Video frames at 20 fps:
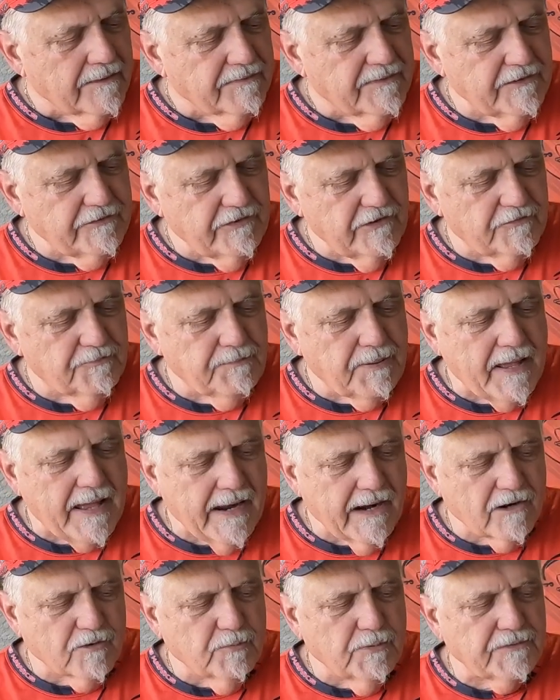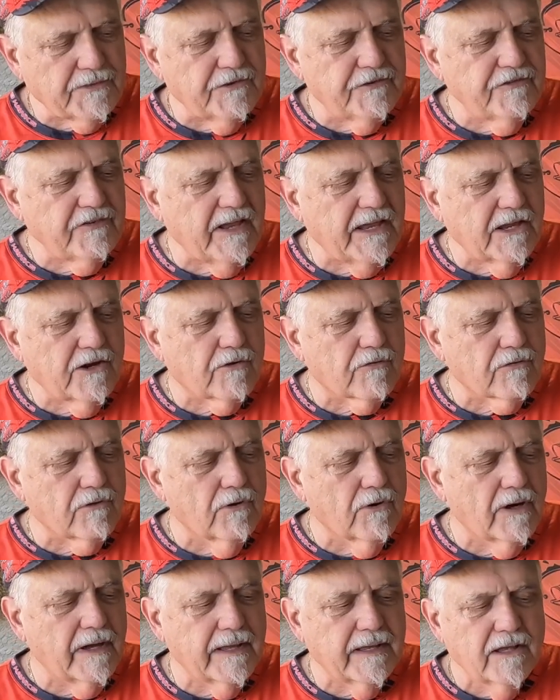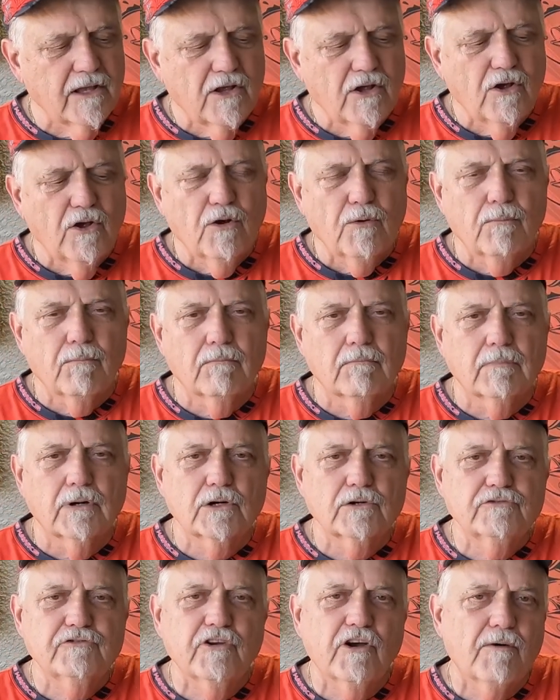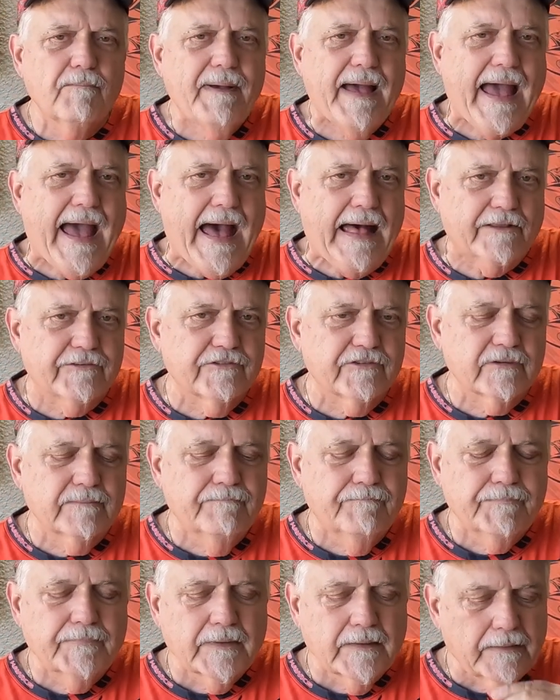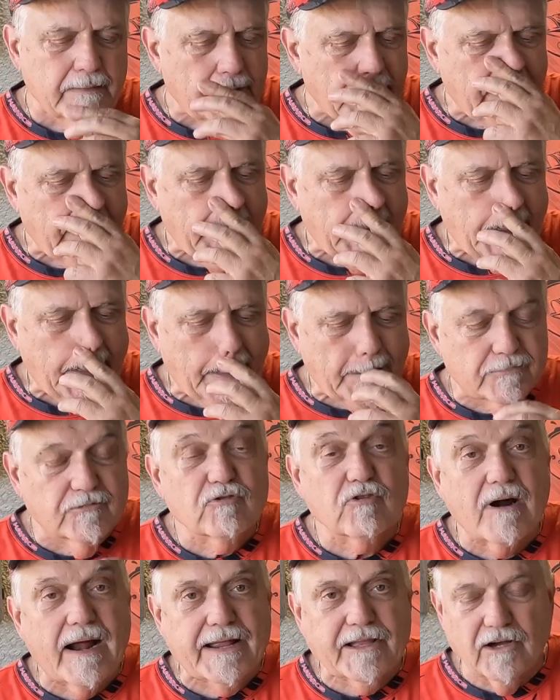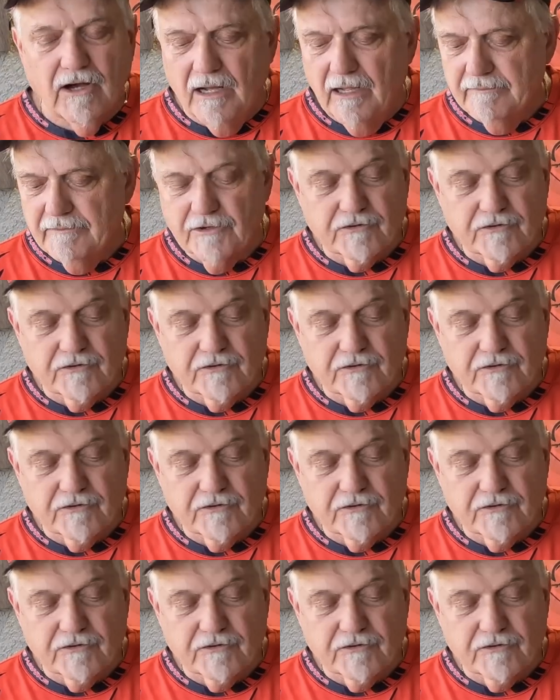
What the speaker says: This is paired with the St Croix Mojo Bass Trigon.